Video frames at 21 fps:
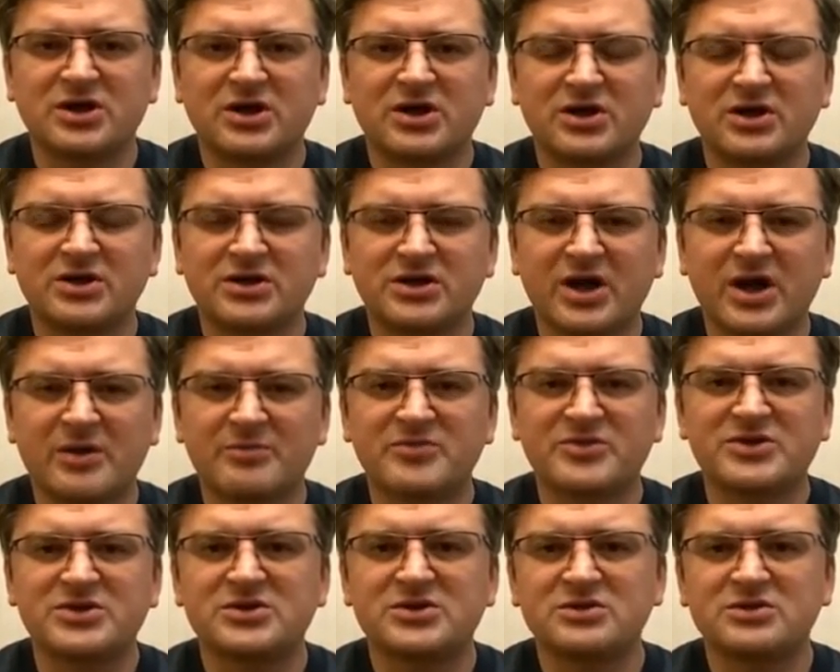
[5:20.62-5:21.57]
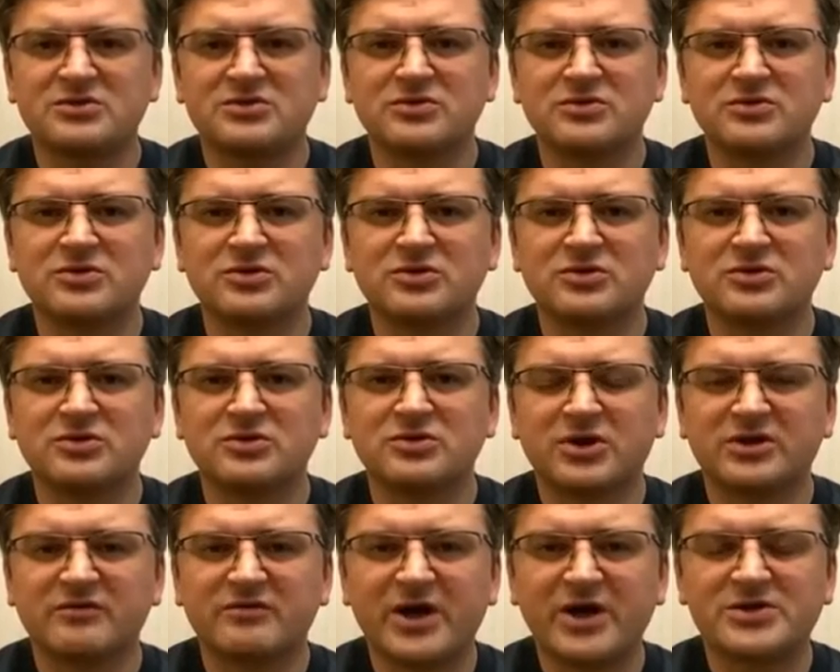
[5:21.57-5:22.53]
attempts to
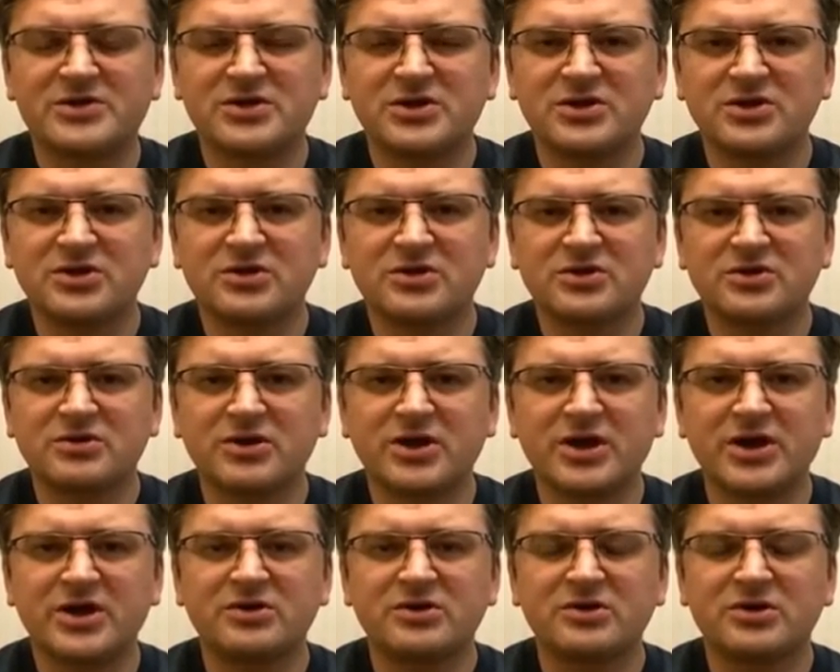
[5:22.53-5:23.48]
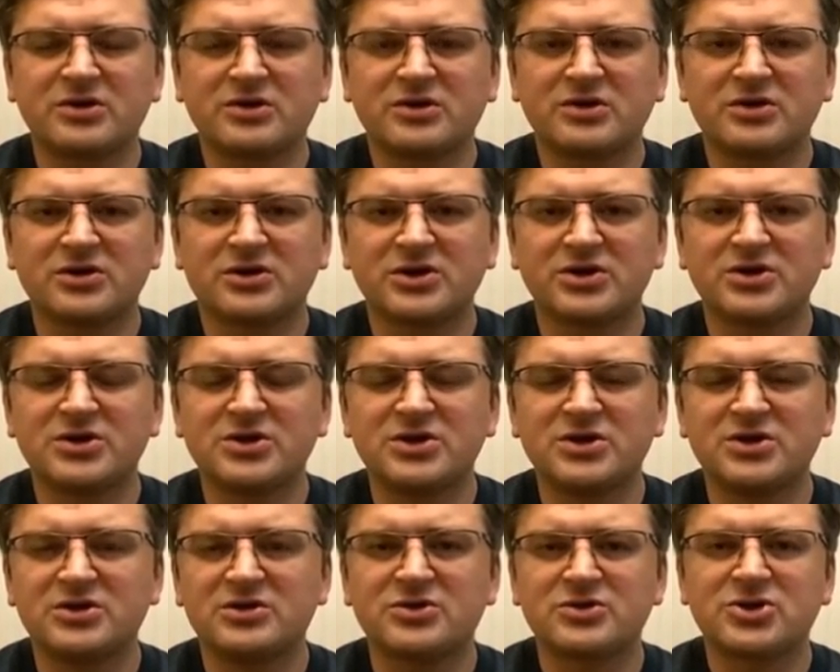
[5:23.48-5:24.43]
advance in Ukraine. It
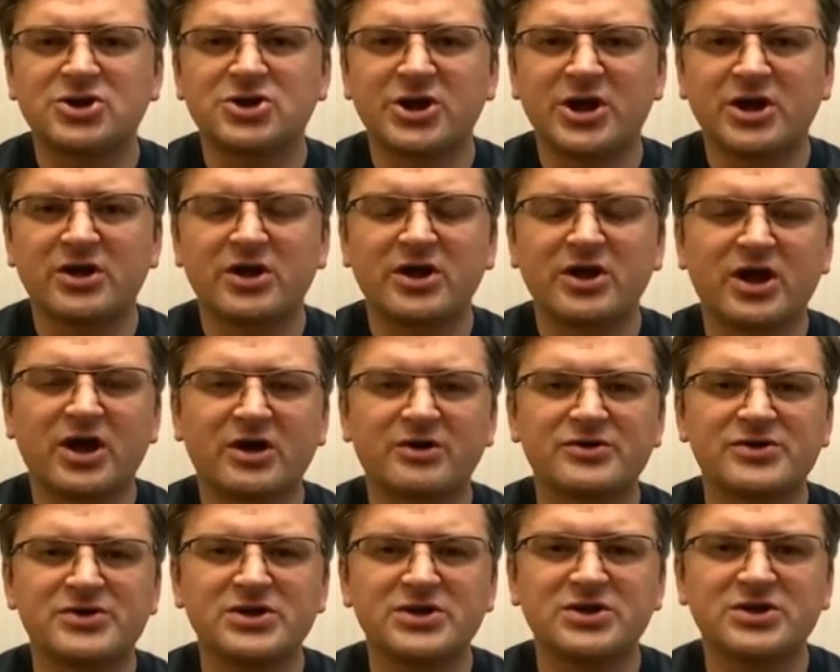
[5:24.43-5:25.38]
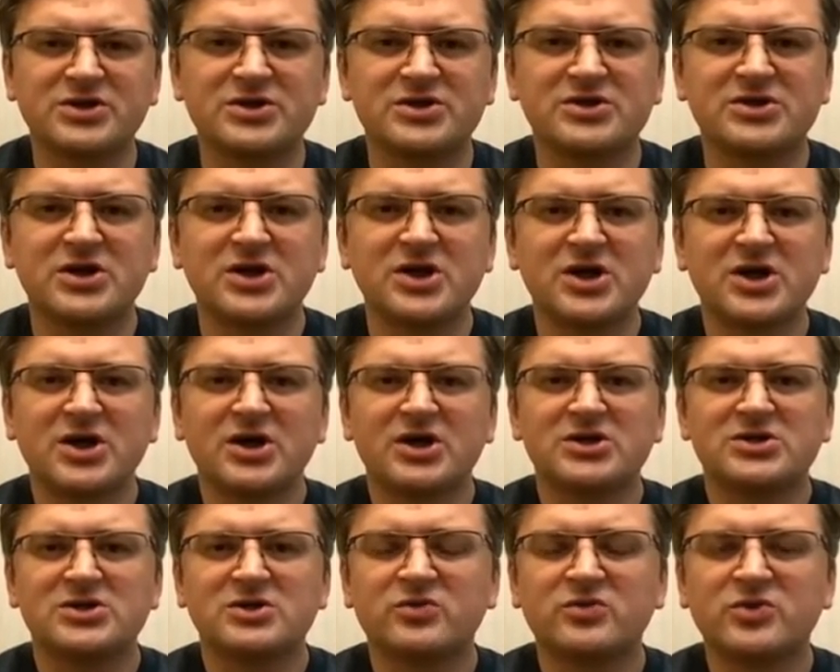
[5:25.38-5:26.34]
continues shelling our cities.
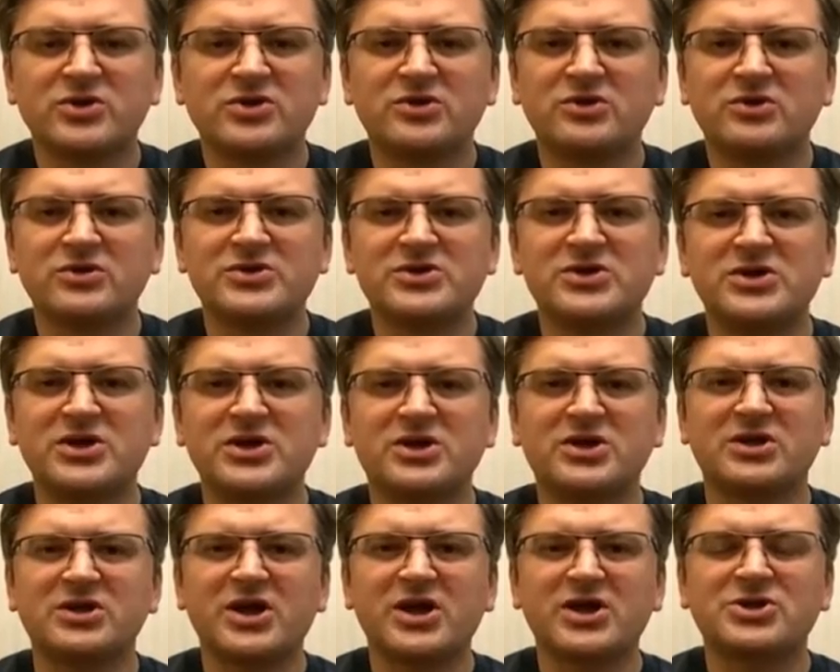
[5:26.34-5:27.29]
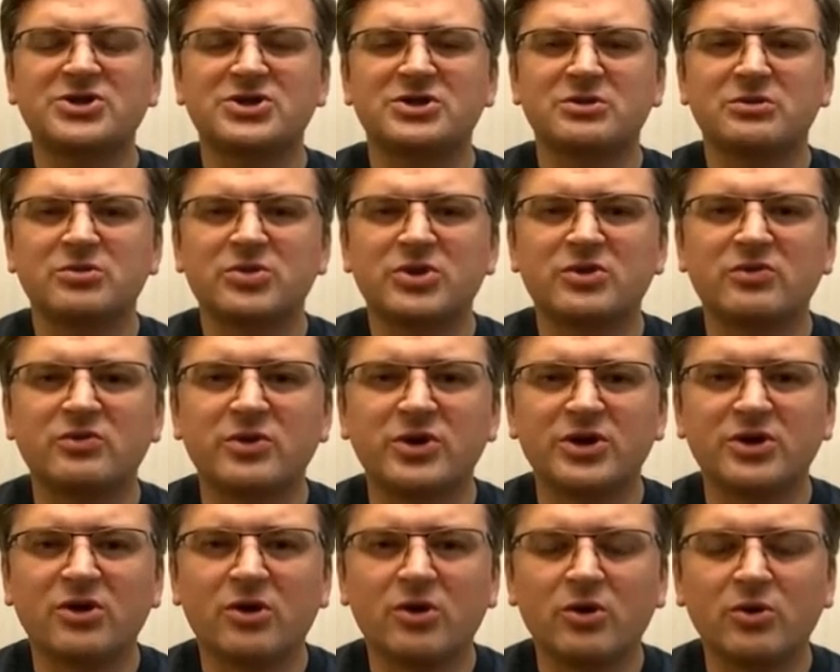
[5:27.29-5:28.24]
So we do not see a connection between
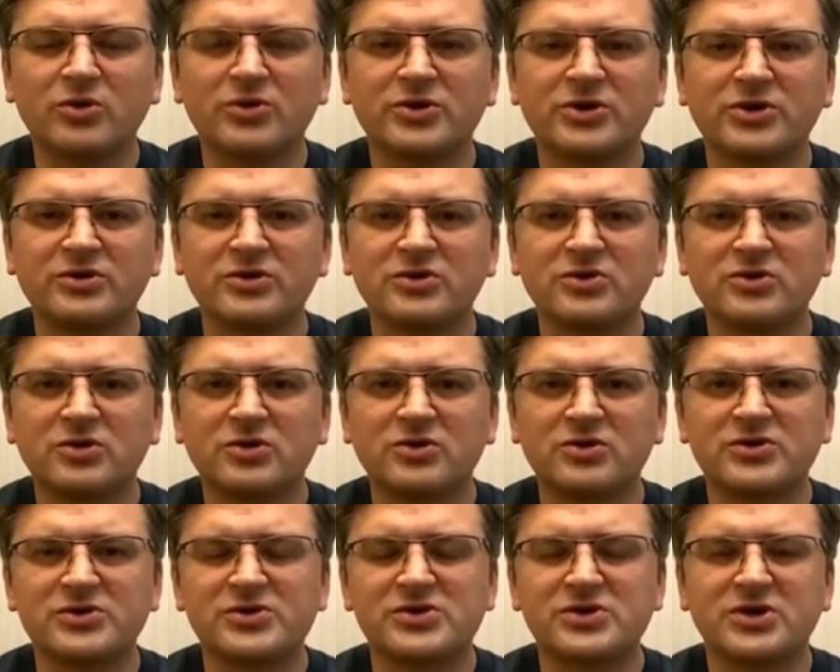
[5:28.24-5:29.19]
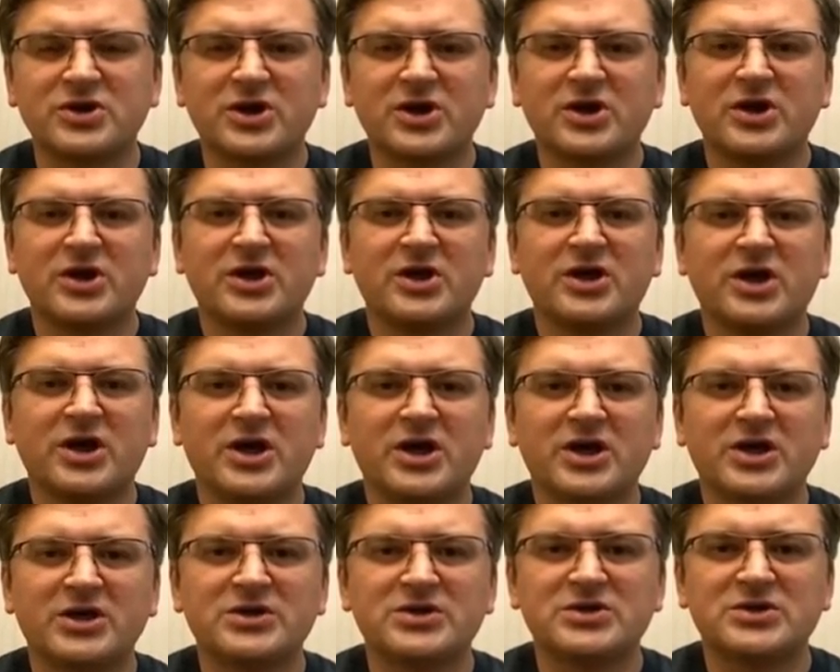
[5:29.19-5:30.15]
holding the talks
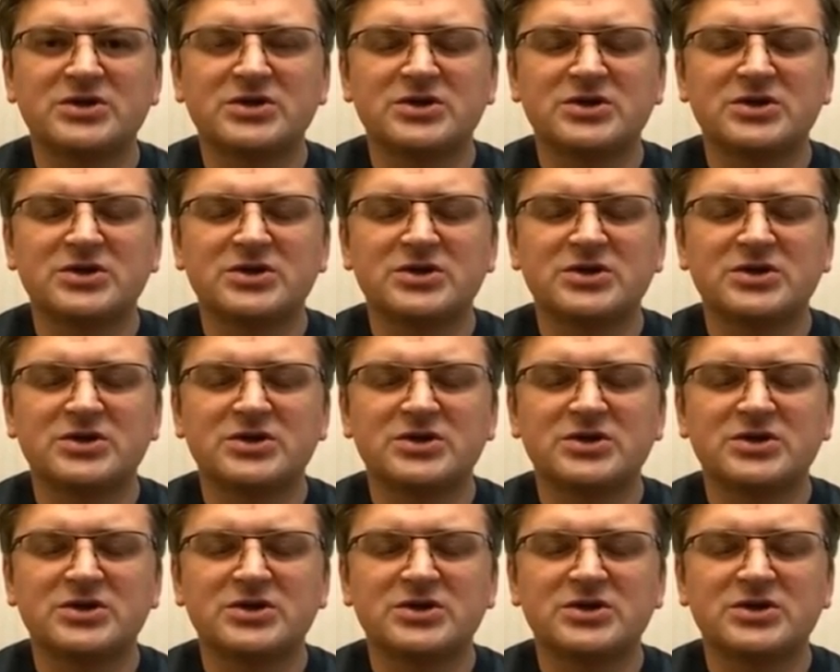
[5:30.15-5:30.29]
and